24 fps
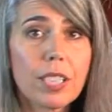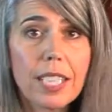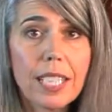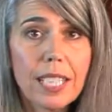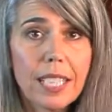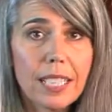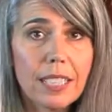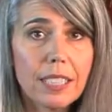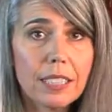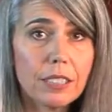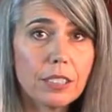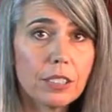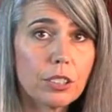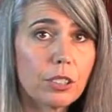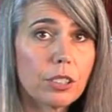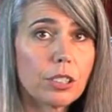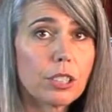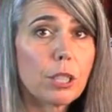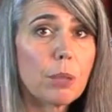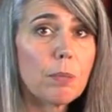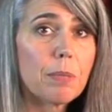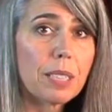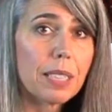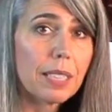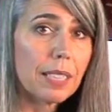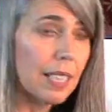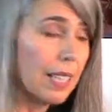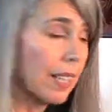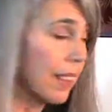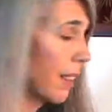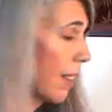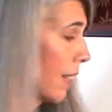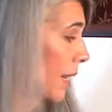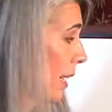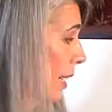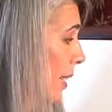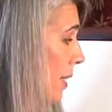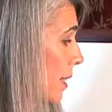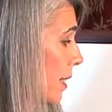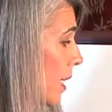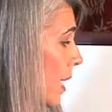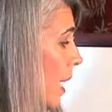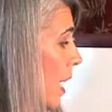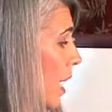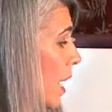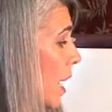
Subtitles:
kids or something like this,